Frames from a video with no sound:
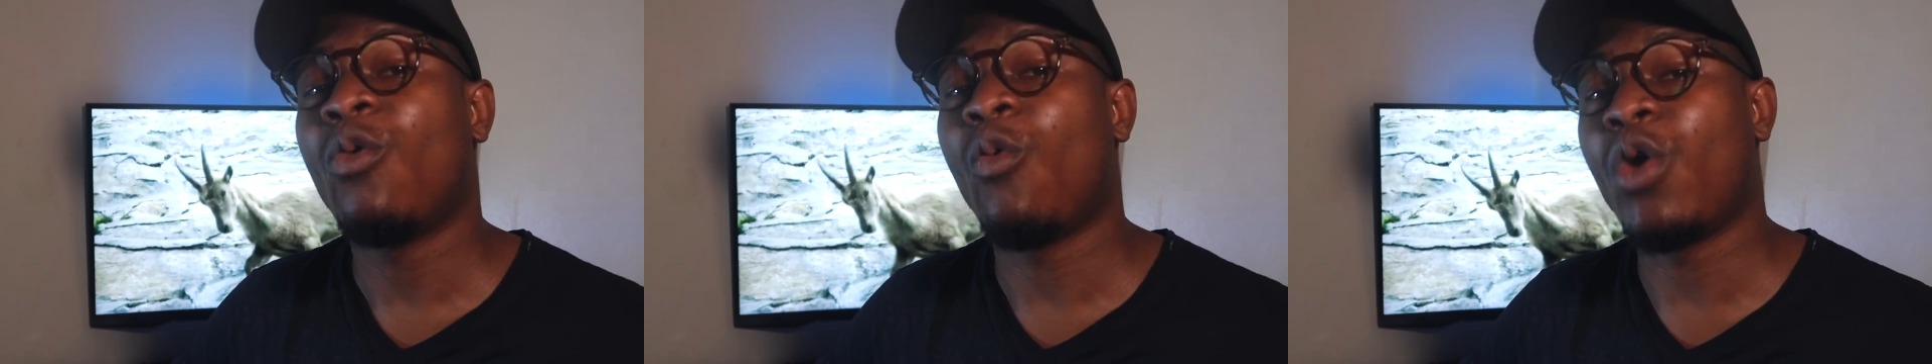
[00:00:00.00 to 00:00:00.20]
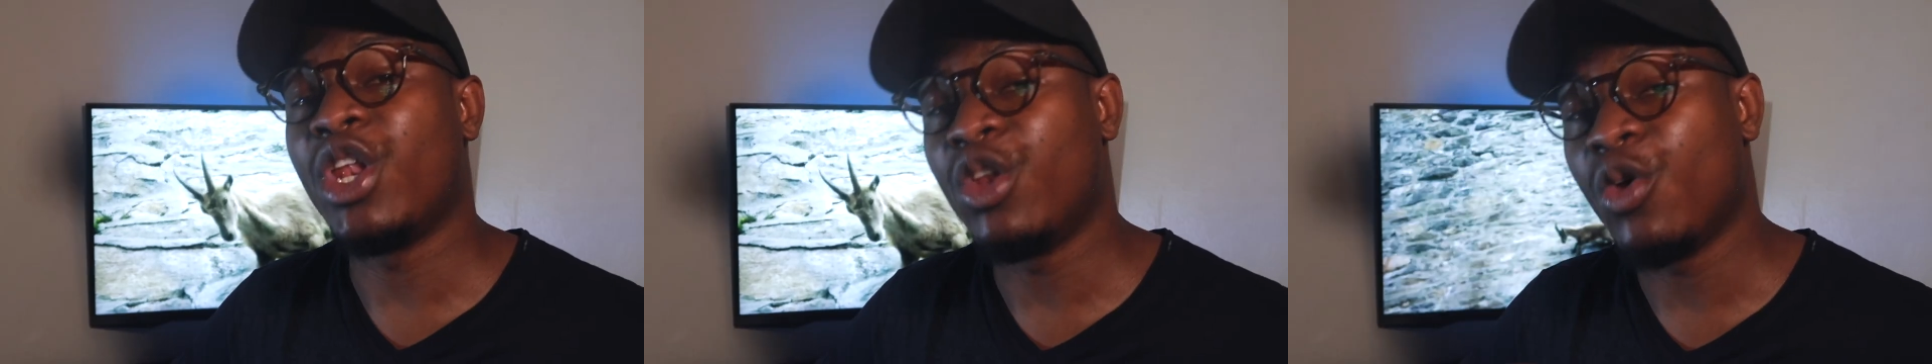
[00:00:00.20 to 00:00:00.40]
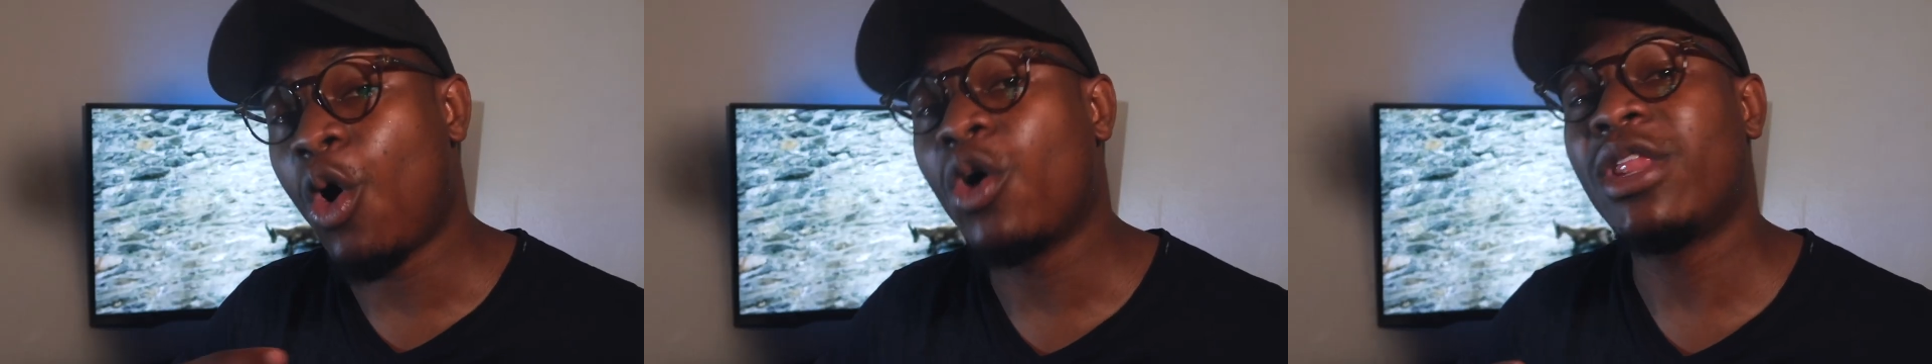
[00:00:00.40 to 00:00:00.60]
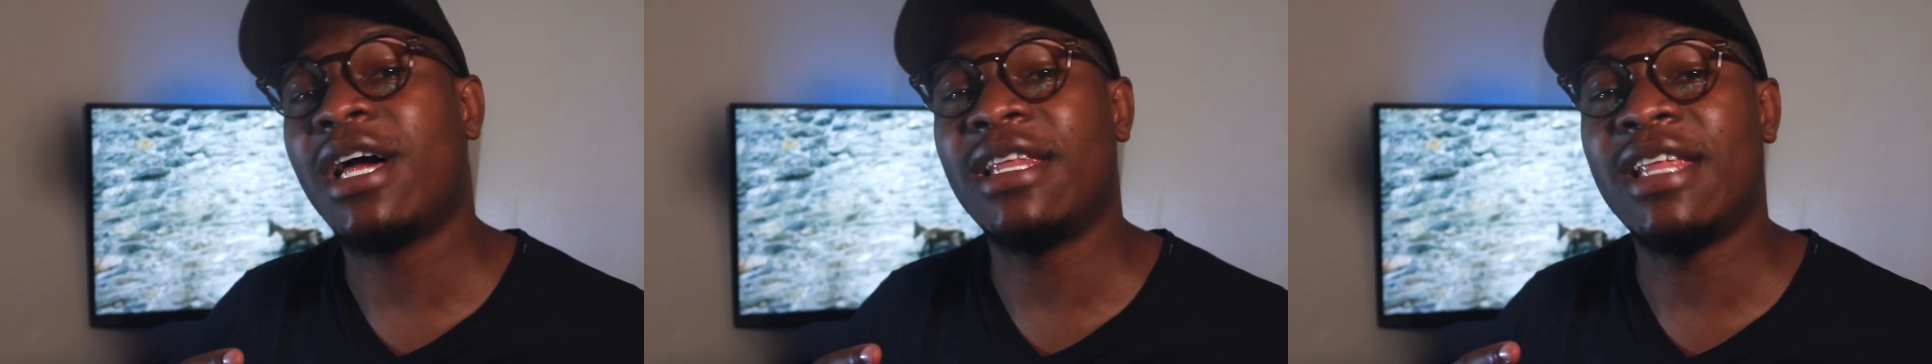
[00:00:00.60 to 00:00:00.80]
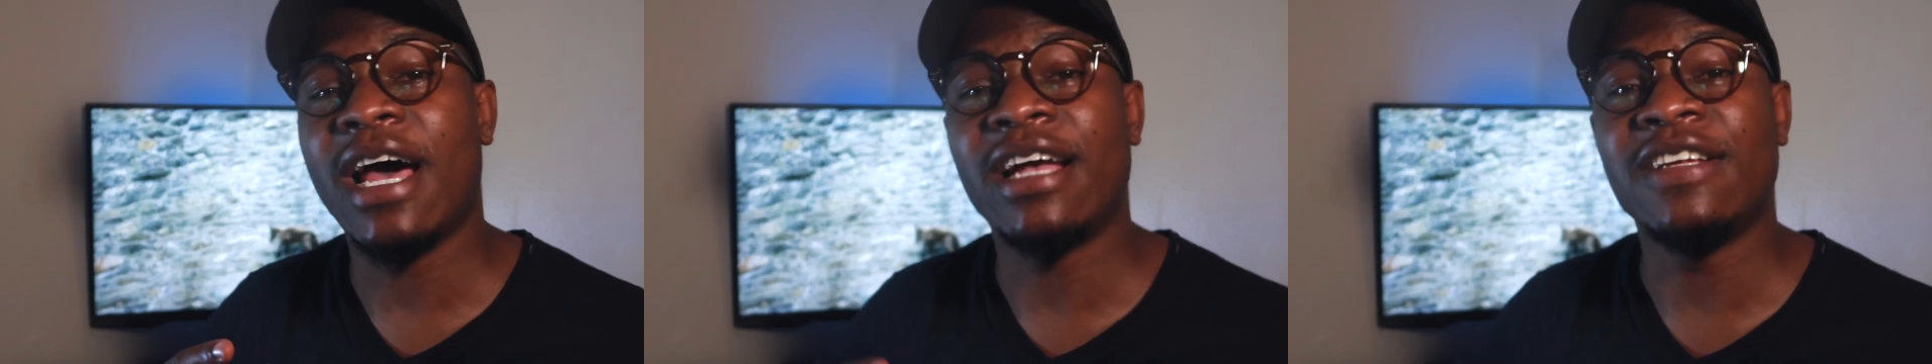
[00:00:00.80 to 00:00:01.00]
we know
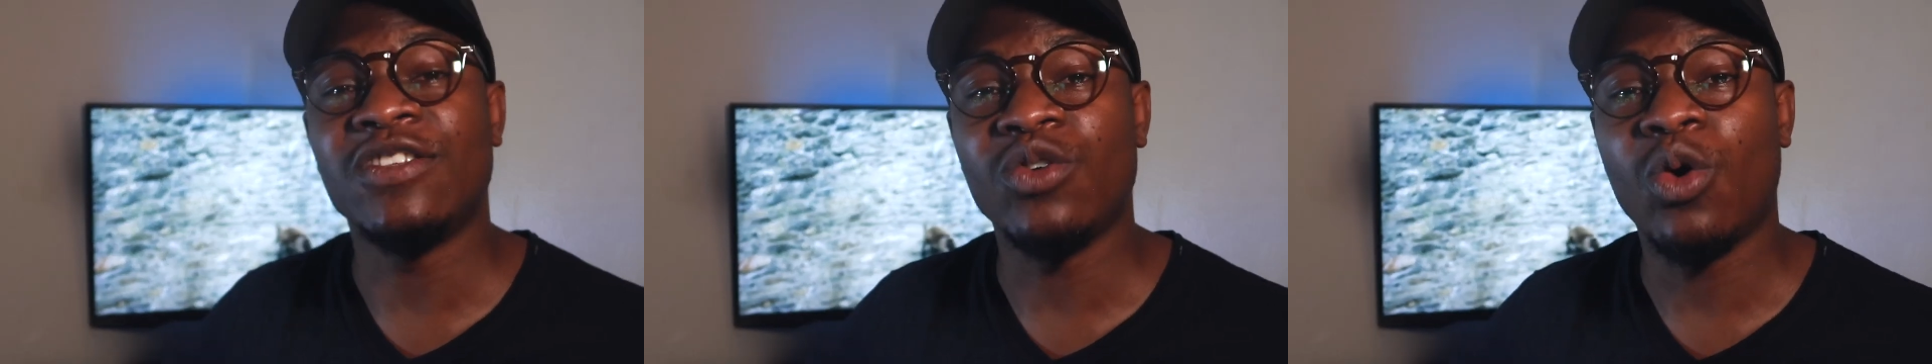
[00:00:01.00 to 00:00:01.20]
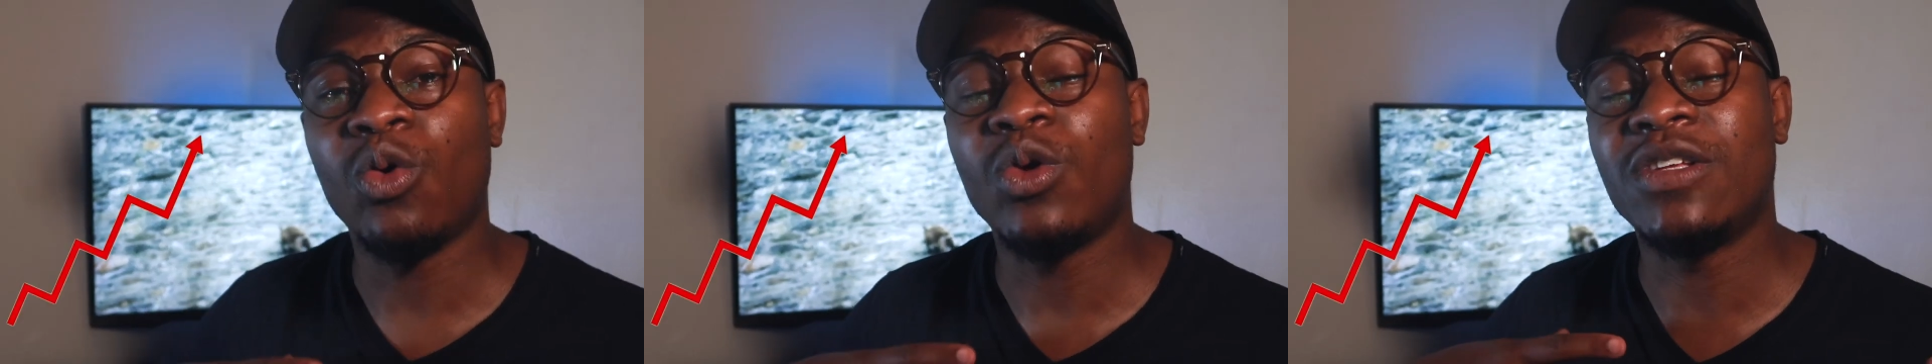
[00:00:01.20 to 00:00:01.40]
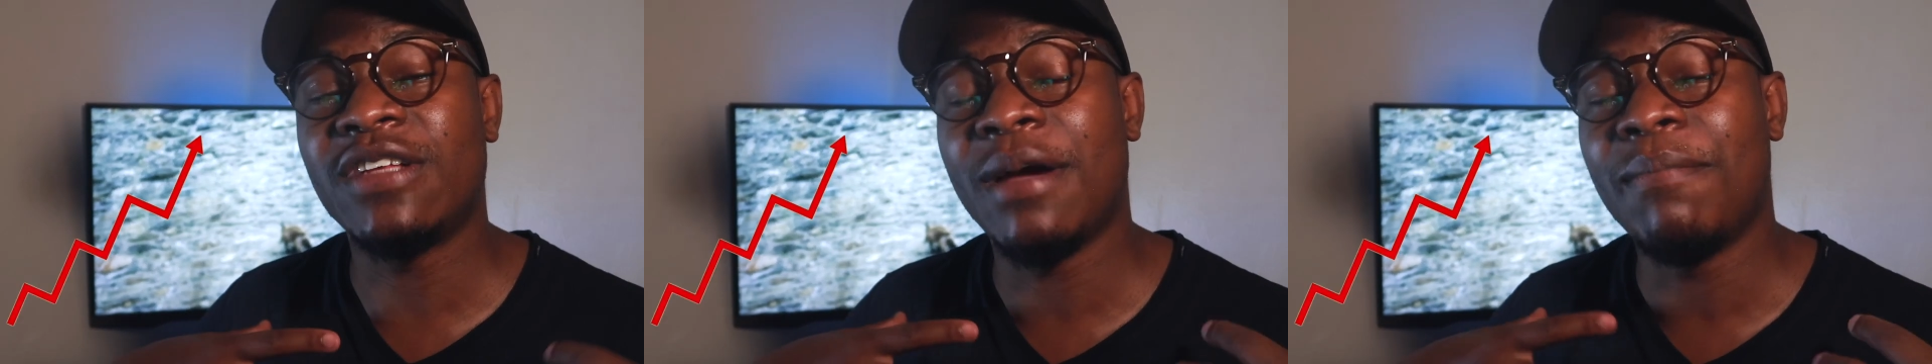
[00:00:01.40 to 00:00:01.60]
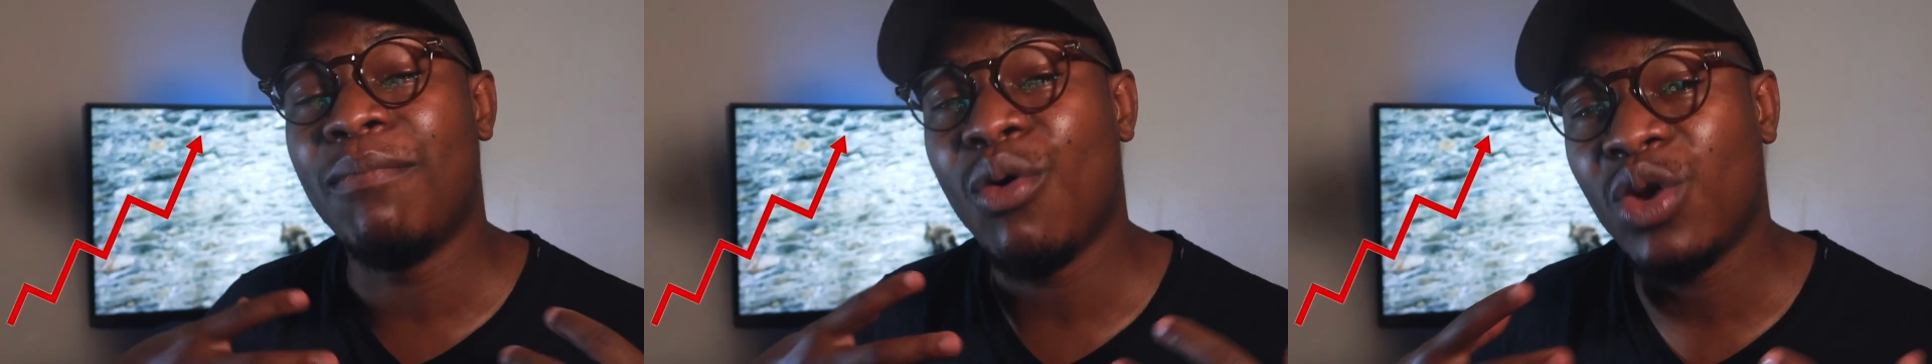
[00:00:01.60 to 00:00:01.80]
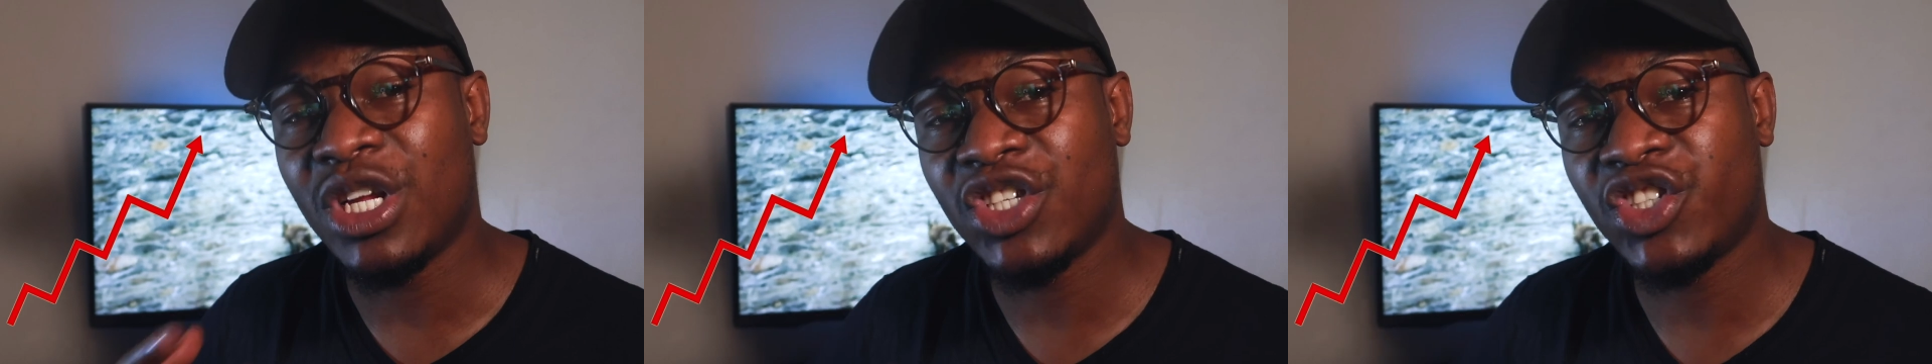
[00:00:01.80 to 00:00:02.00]
that there is always a
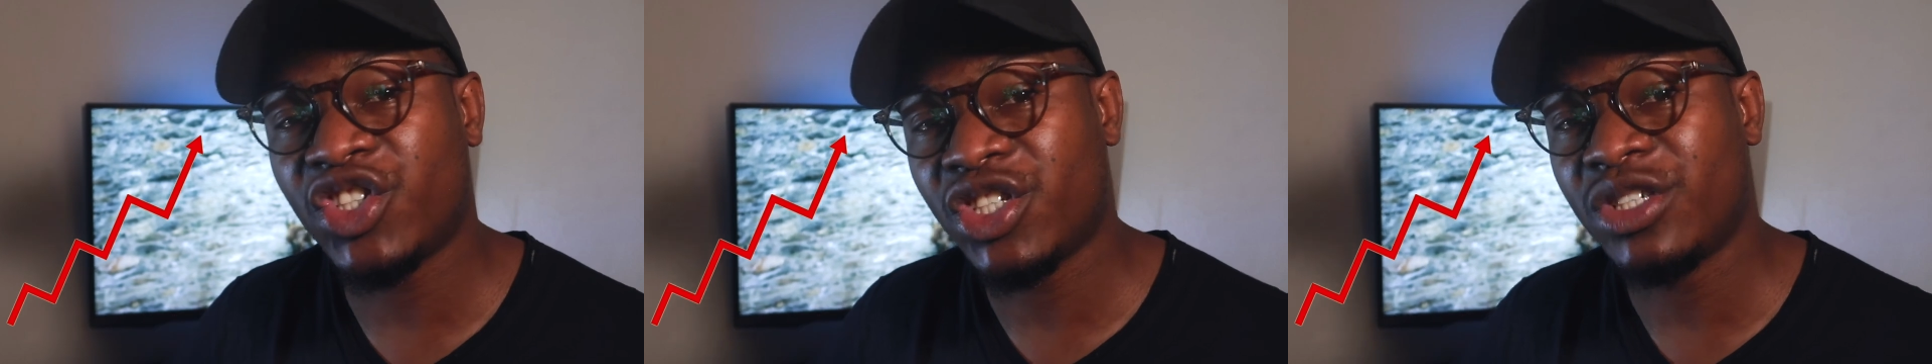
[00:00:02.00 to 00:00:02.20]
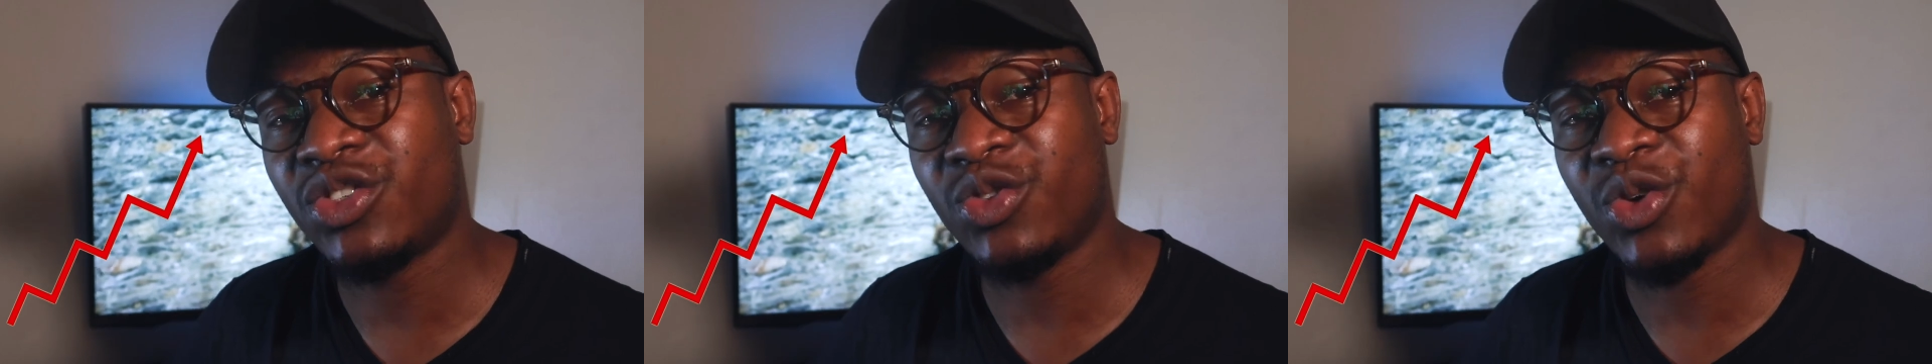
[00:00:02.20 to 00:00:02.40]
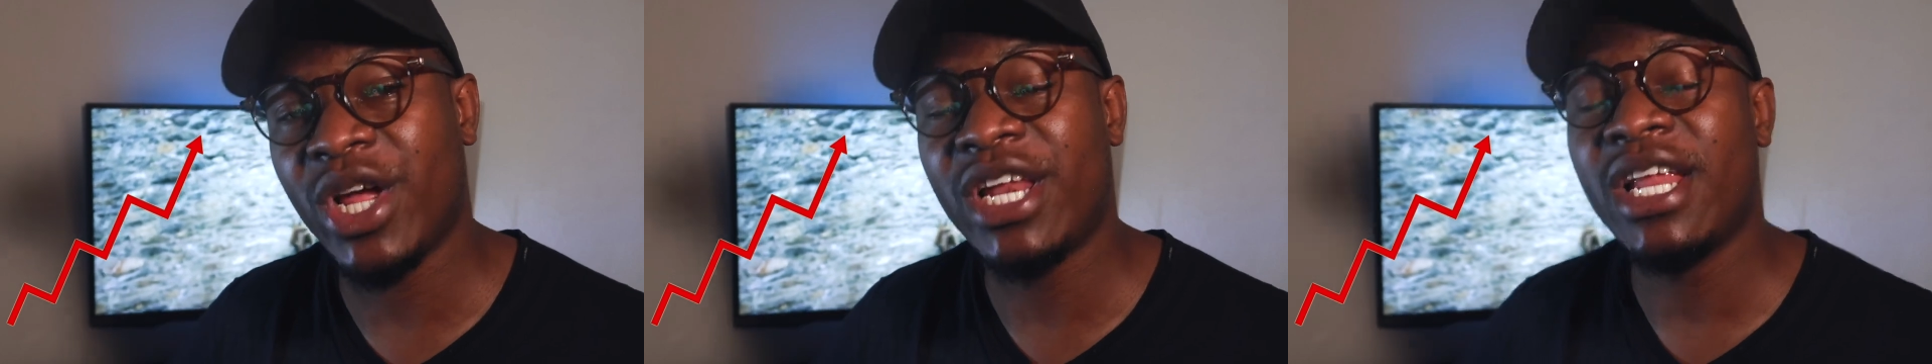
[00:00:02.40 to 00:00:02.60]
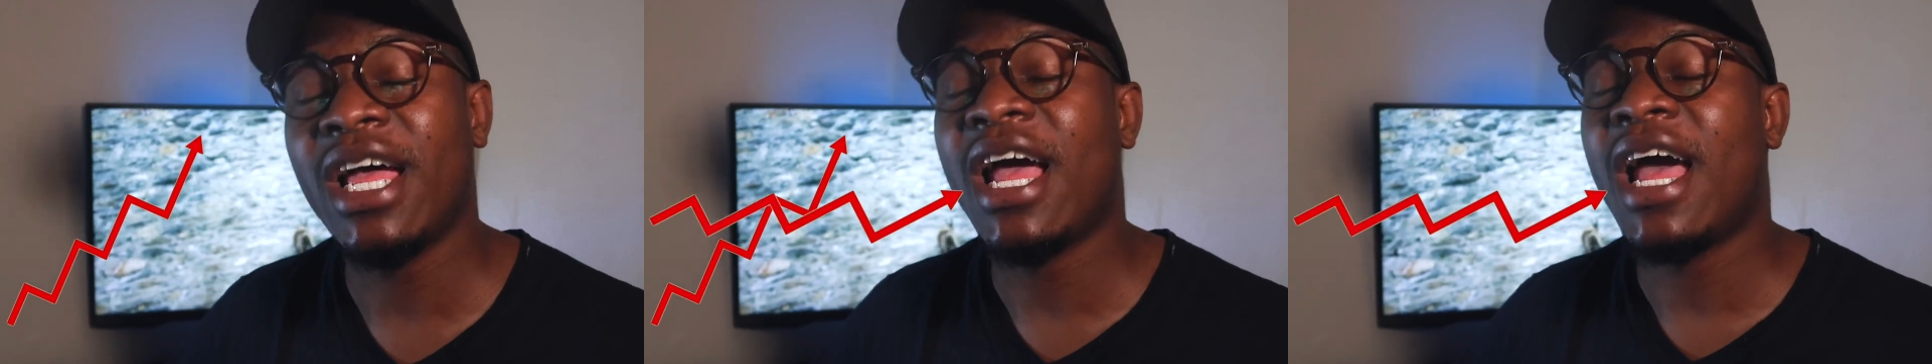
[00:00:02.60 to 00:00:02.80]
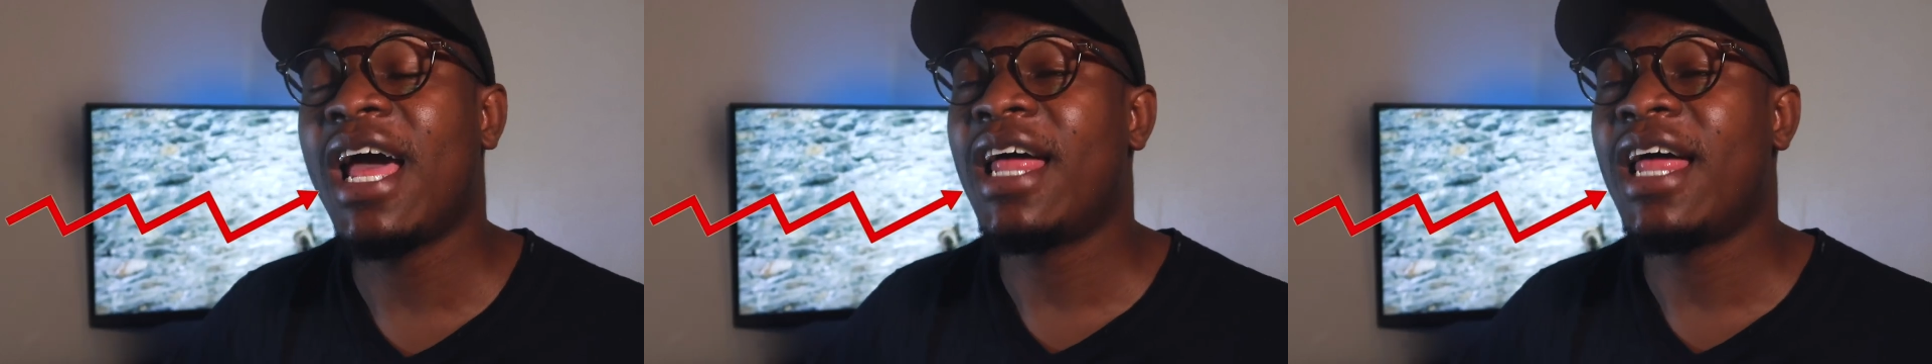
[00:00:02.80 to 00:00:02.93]
bullish trend,